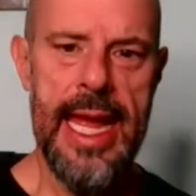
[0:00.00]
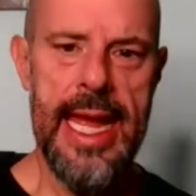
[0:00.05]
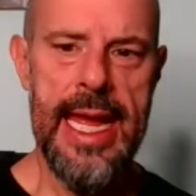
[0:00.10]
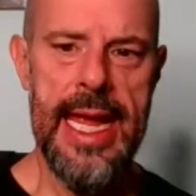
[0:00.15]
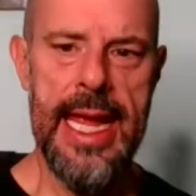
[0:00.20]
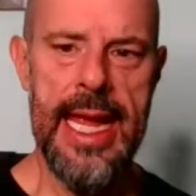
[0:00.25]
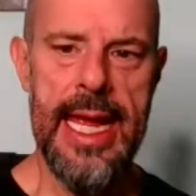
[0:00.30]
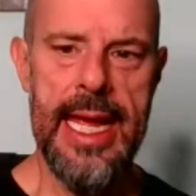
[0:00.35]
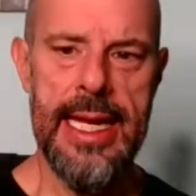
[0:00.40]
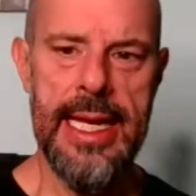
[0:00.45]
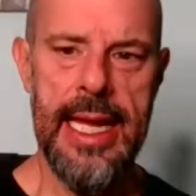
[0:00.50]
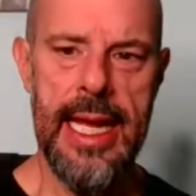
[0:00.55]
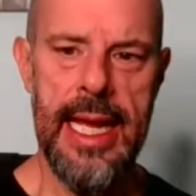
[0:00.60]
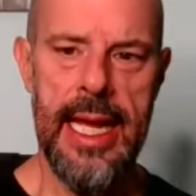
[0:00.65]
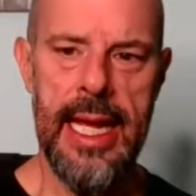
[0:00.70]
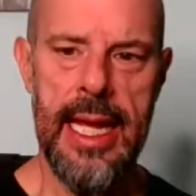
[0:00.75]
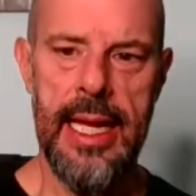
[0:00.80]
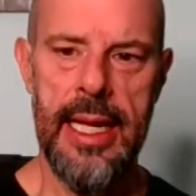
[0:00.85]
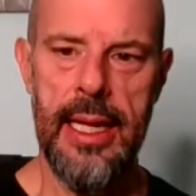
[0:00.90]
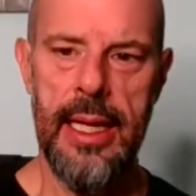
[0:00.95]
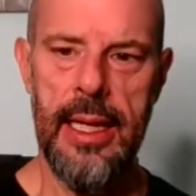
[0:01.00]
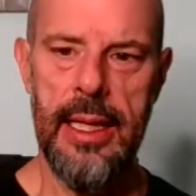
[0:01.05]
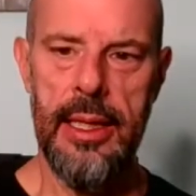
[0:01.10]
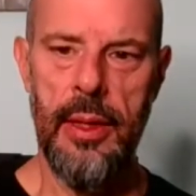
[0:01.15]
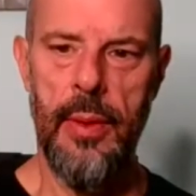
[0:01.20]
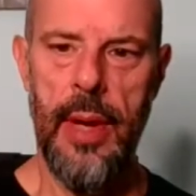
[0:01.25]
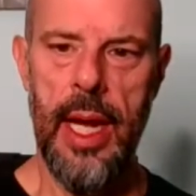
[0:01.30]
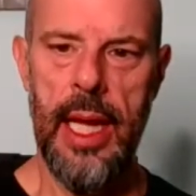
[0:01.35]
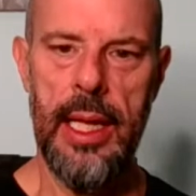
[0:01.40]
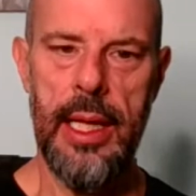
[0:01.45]
And a little
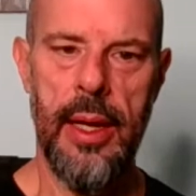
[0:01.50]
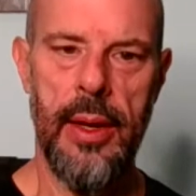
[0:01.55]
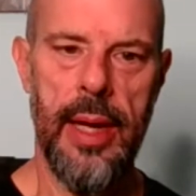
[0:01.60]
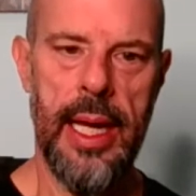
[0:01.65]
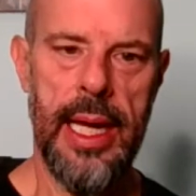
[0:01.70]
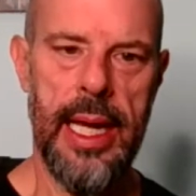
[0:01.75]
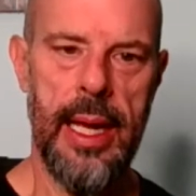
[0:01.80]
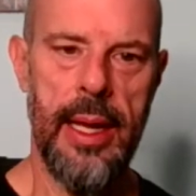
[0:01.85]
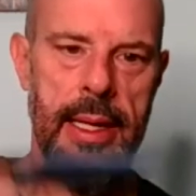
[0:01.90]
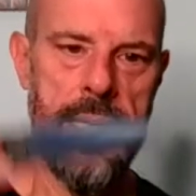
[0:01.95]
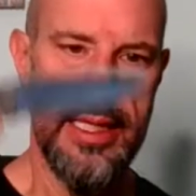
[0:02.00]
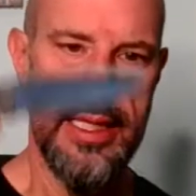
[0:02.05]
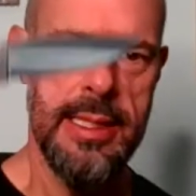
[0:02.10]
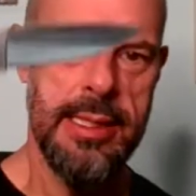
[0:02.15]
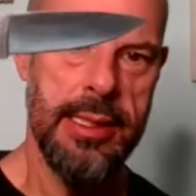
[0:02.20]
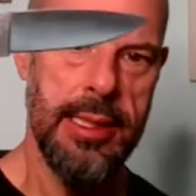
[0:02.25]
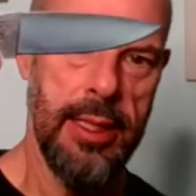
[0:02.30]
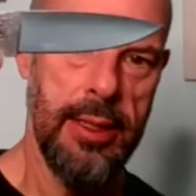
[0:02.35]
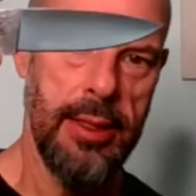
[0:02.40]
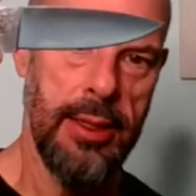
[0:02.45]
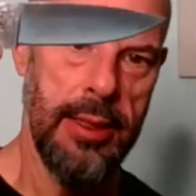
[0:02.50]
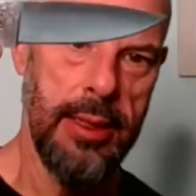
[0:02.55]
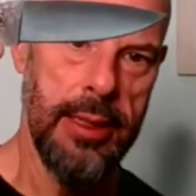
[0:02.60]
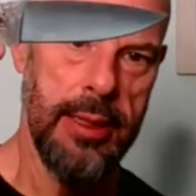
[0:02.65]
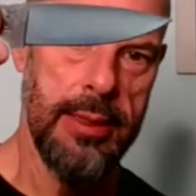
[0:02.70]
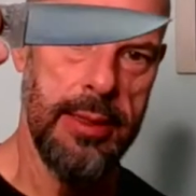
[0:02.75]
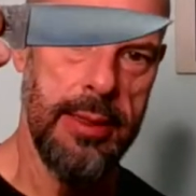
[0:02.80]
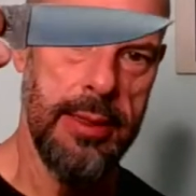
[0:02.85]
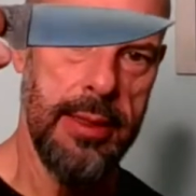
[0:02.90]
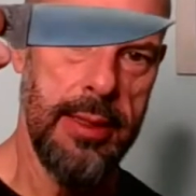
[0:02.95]
while ago, I got his
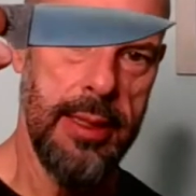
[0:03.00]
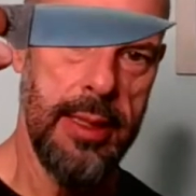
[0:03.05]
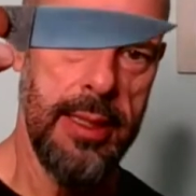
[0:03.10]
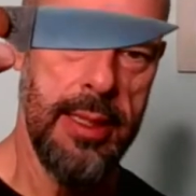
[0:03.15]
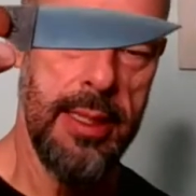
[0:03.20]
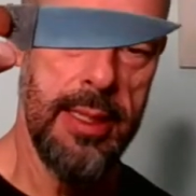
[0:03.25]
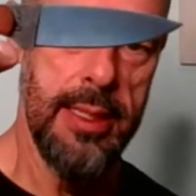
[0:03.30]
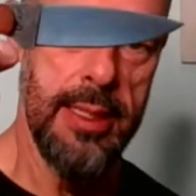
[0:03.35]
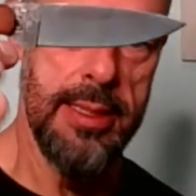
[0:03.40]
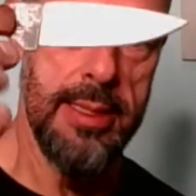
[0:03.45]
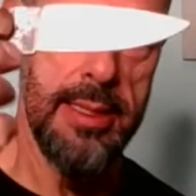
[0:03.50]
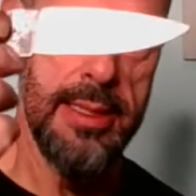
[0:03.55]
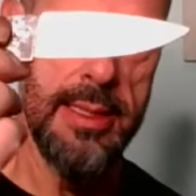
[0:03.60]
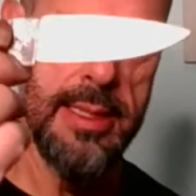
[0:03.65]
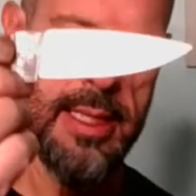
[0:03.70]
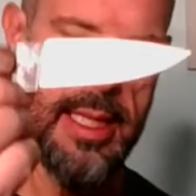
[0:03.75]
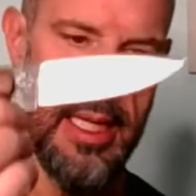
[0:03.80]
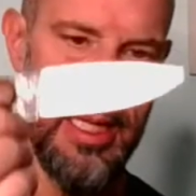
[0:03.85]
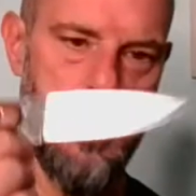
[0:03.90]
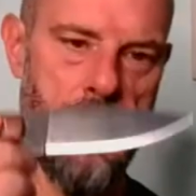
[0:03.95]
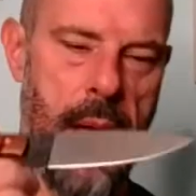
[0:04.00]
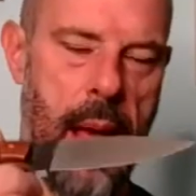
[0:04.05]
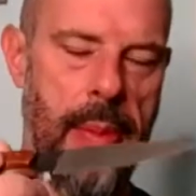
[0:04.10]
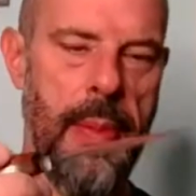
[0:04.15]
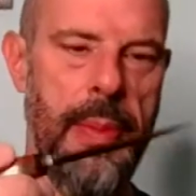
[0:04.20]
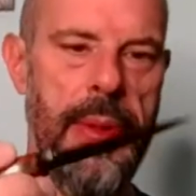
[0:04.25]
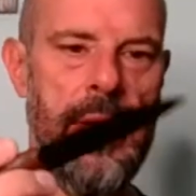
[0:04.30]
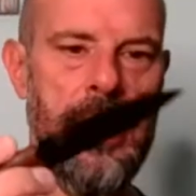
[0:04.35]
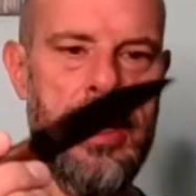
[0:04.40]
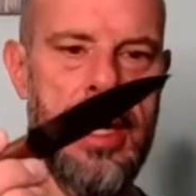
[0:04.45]
this is the Papa
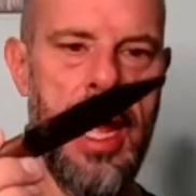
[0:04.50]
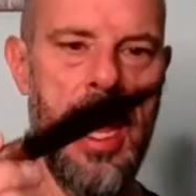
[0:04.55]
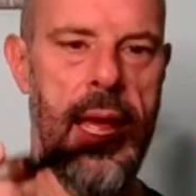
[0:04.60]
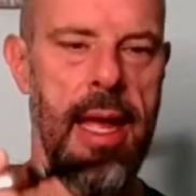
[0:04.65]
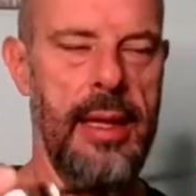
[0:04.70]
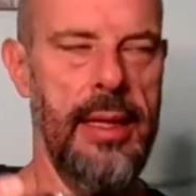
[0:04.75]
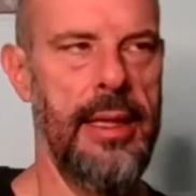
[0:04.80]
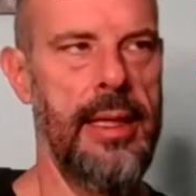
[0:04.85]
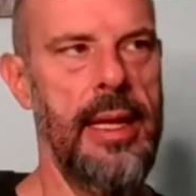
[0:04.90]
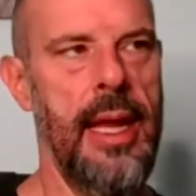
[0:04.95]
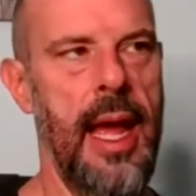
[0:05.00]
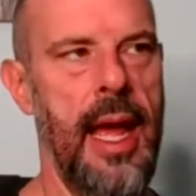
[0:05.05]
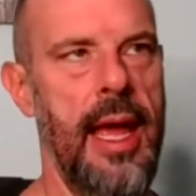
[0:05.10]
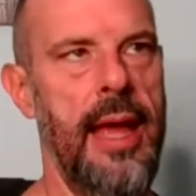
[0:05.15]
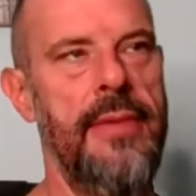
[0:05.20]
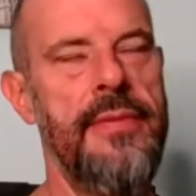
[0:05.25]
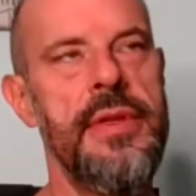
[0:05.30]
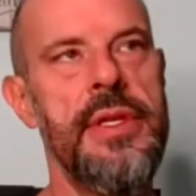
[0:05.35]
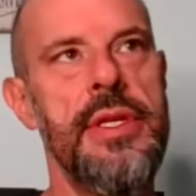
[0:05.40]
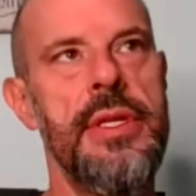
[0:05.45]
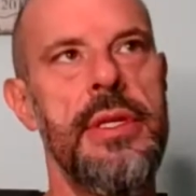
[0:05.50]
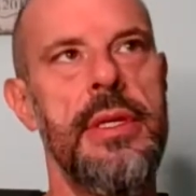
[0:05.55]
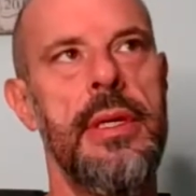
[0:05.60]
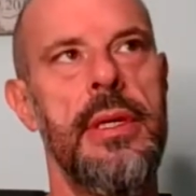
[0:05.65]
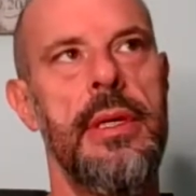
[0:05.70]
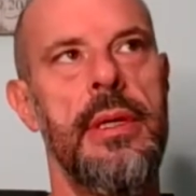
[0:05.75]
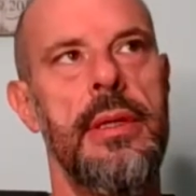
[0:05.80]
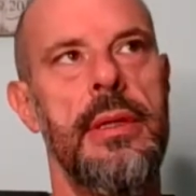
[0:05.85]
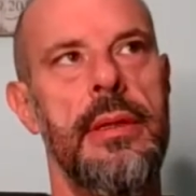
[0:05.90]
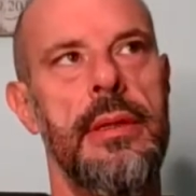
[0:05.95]
Bear Knives
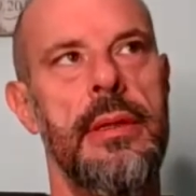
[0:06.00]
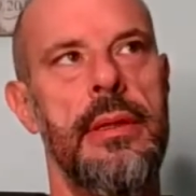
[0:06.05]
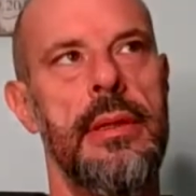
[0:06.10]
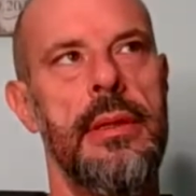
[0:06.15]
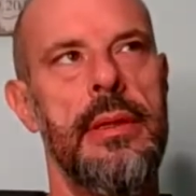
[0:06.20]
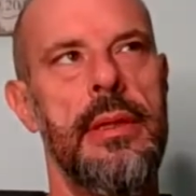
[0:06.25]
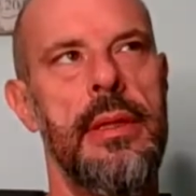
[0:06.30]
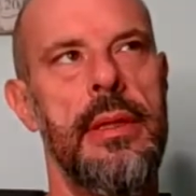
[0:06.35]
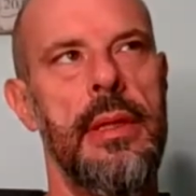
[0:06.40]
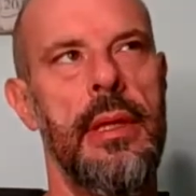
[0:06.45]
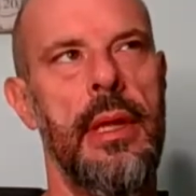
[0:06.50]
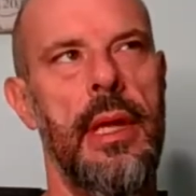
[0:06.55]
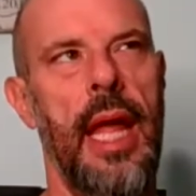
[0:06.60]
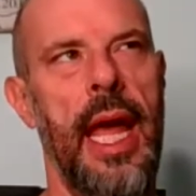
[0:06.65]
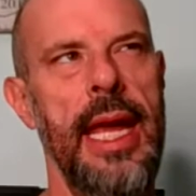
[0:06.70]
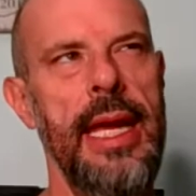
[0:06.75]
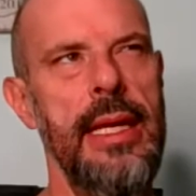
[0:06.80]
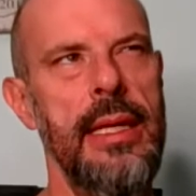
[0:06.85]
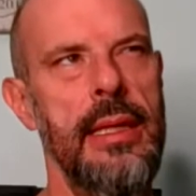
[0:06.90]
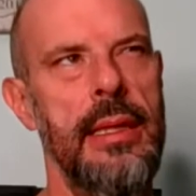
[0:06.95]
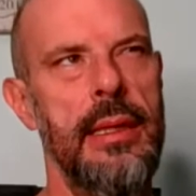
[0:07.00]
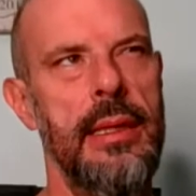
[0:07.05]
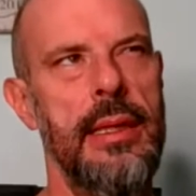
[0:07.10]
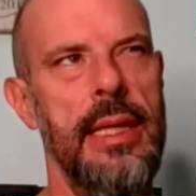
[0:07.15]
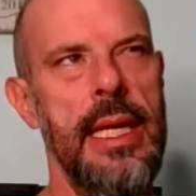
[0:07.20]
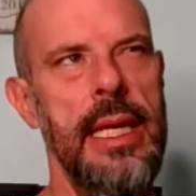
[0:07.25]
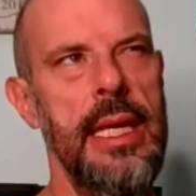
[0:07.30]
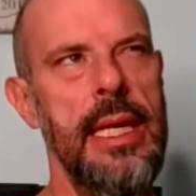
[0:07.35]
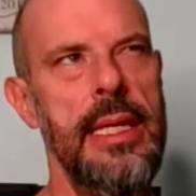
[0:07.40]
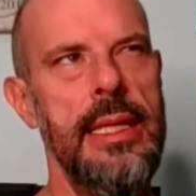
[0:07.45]
Light
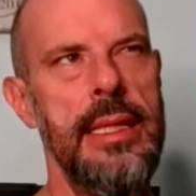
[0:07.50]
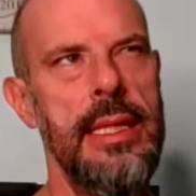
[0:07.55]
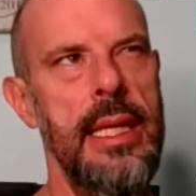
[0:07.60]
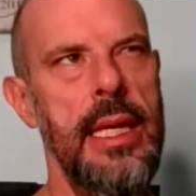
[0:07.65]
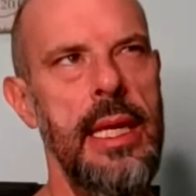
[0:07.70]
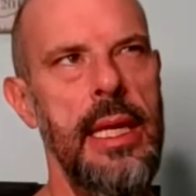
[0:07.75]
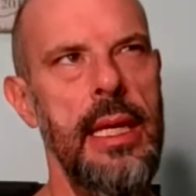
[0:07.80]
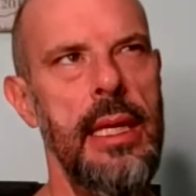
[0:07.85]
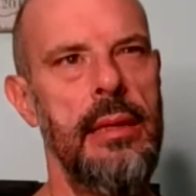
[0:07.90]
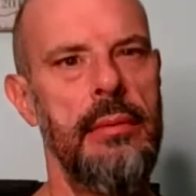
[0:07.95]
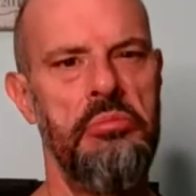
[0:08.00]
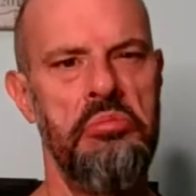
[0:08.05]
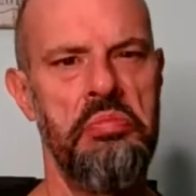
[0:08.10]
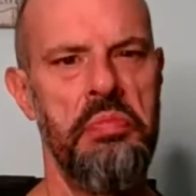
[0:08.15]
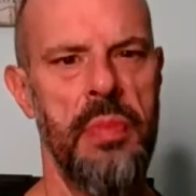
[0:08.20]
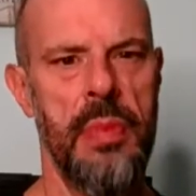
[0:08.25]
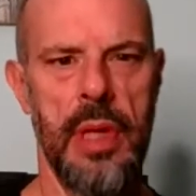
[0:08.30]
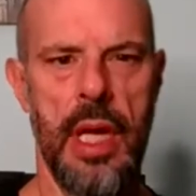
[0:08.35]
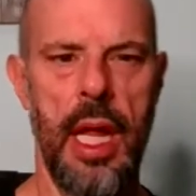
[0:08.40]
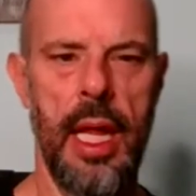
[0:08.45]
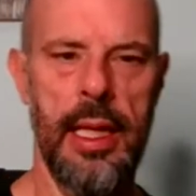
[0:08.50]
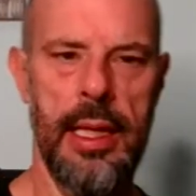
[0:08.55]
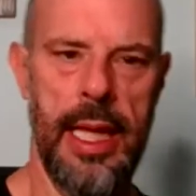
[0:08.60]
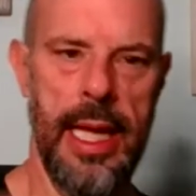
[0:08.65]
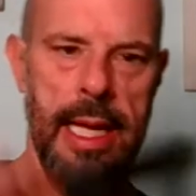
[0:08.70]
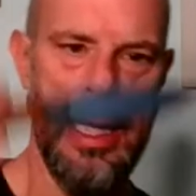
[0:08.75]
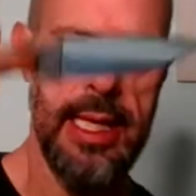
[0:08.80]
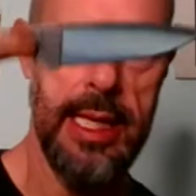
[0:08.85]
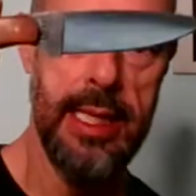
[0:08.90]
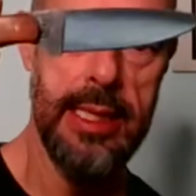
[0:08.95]
EDC. Call it
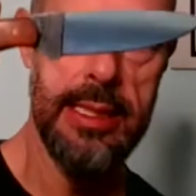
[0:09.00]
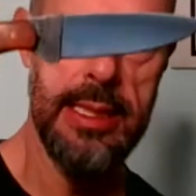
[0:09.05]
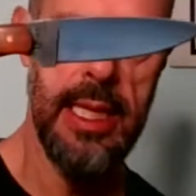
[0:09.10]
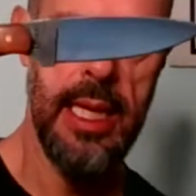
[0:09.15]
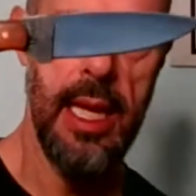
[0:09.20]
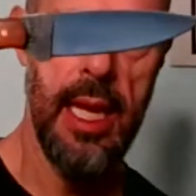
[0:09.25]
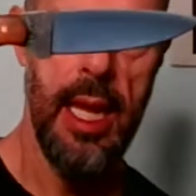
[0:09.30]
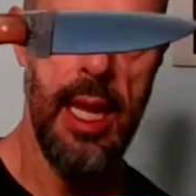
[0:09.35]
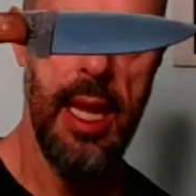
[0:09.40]
Light EDC.